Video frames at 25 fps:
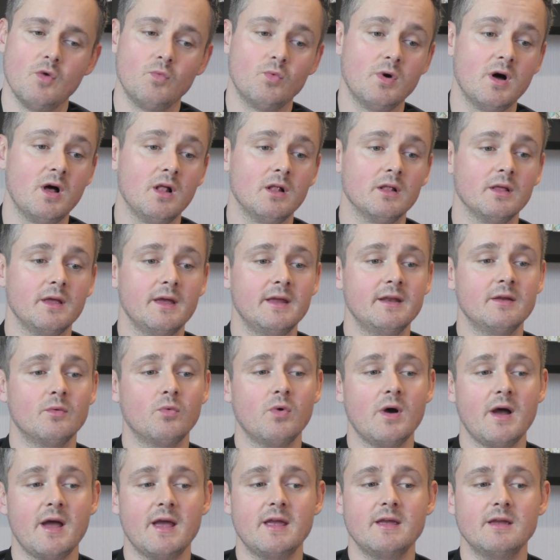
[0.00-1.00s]
Well, in a
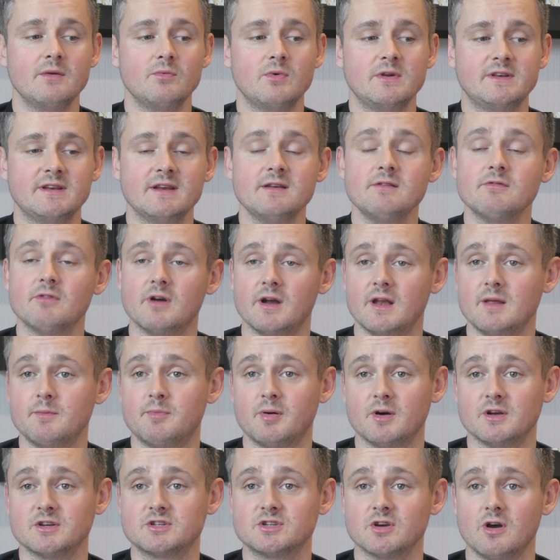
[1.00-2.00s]
way, we didn't really
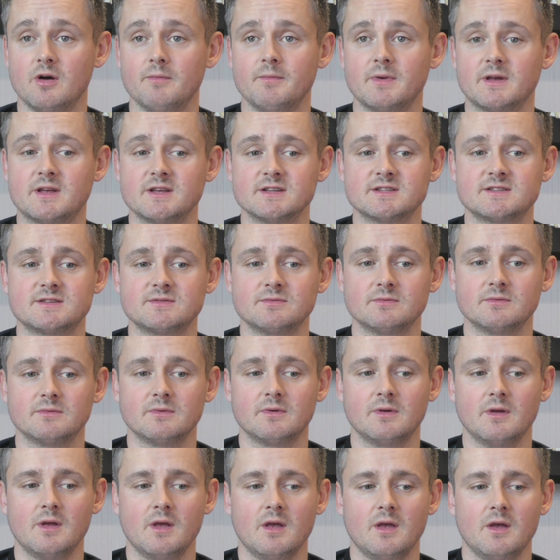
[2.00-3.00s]
push okay. on because
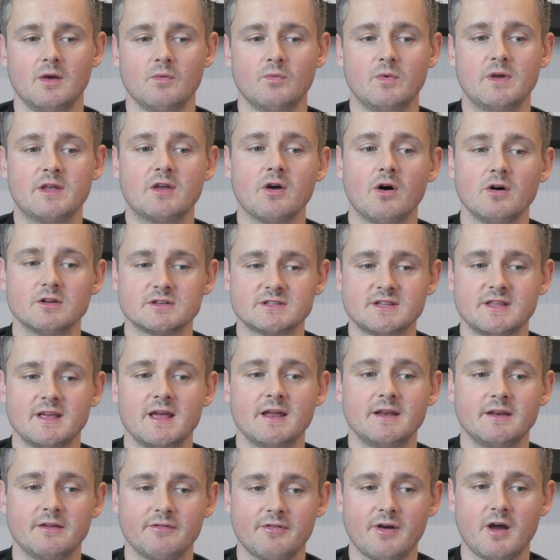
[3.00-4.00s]
we got to the
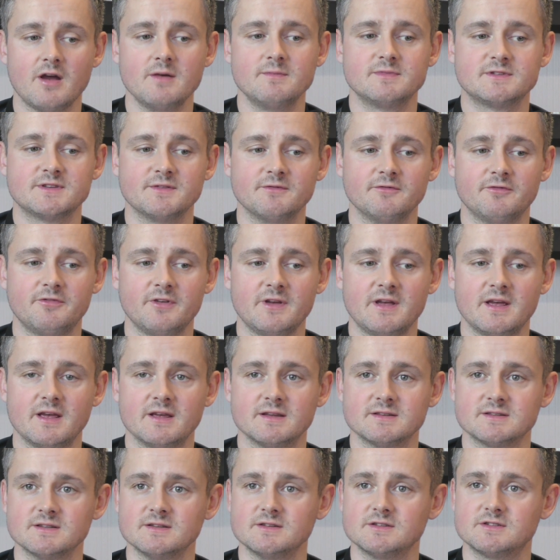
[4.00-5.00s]
end of Hopes and
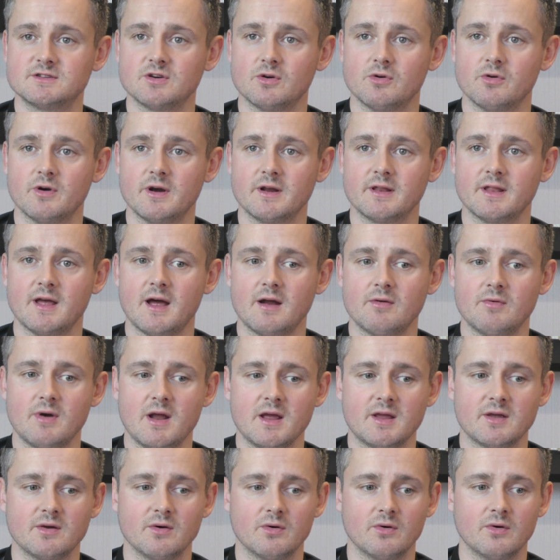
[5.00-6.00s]
Fears and touring that
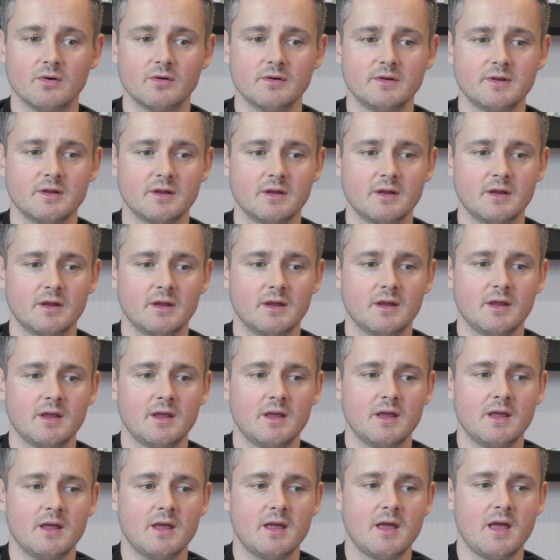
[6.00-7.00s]
record,
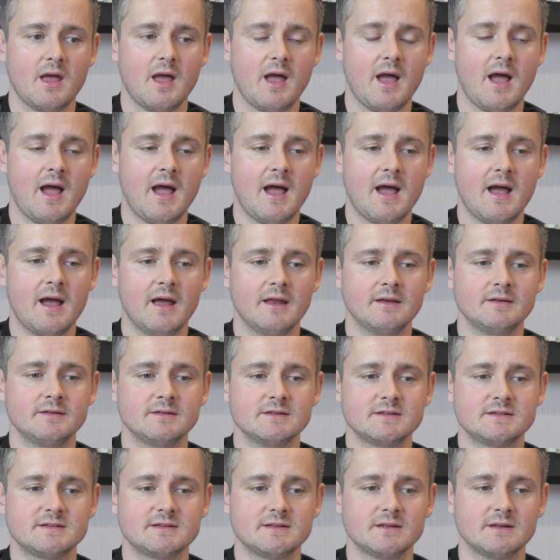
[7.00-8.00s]

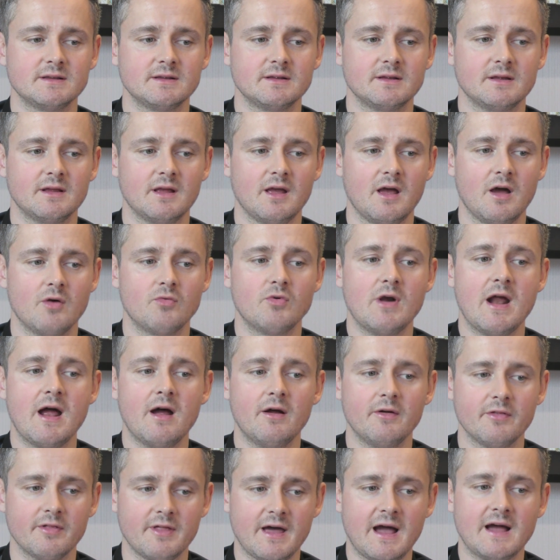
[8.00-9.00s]
and
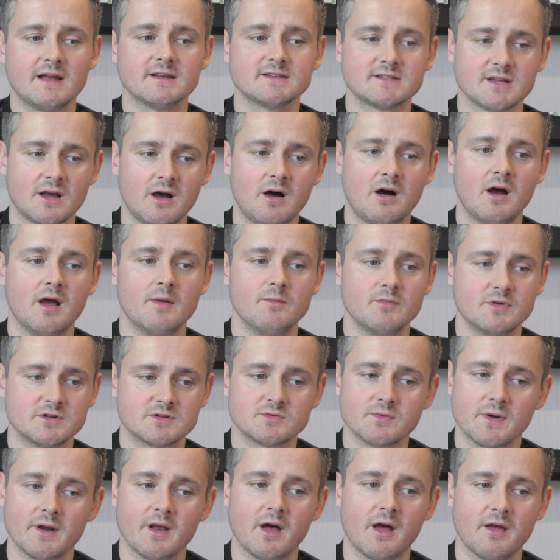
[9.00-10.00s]
around that time
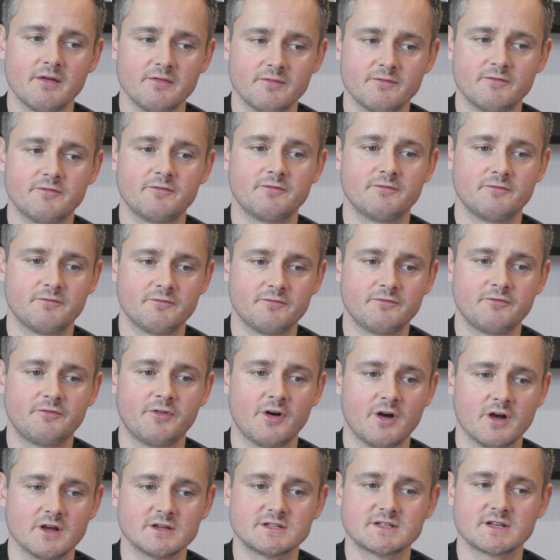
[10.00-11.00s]
was when I
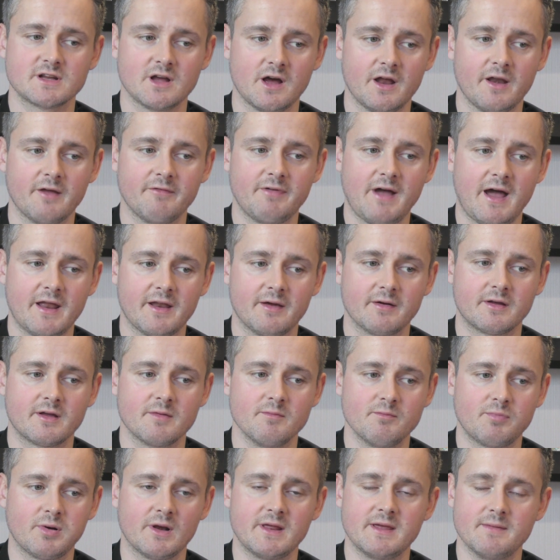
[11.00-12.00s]
first kind of had a
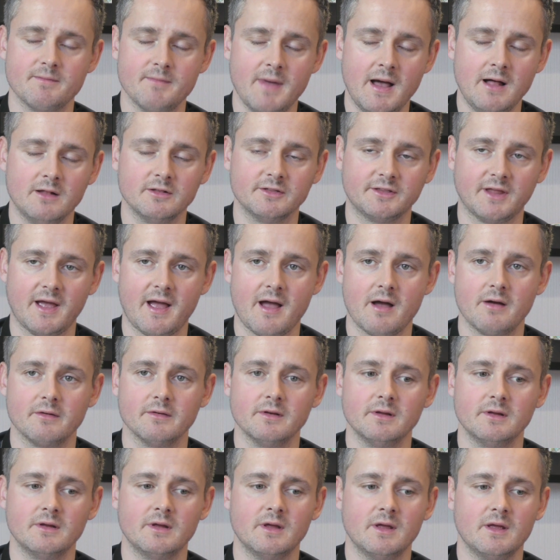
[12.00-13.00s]
complete
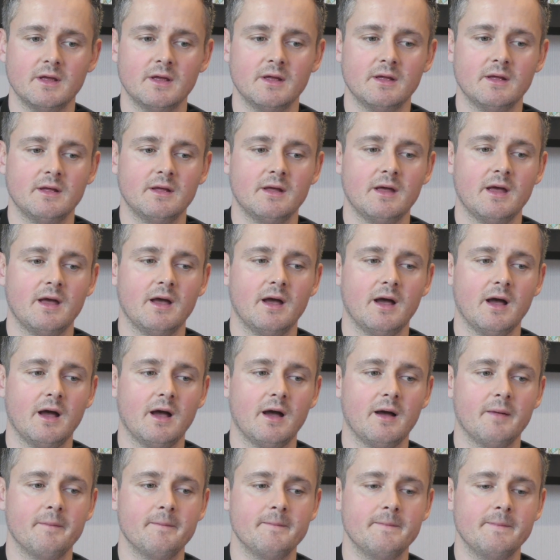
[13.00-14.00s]
meltdown. Mm.
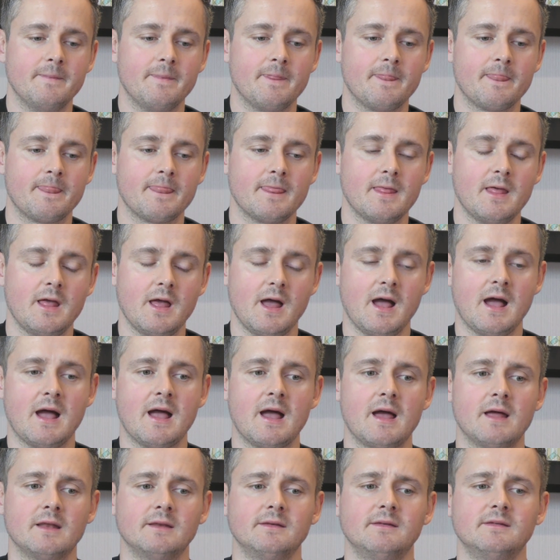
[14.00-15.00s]
Um,
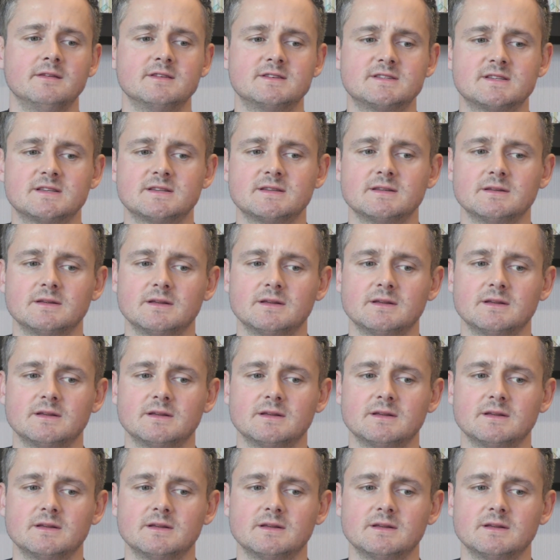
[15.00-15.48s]
and,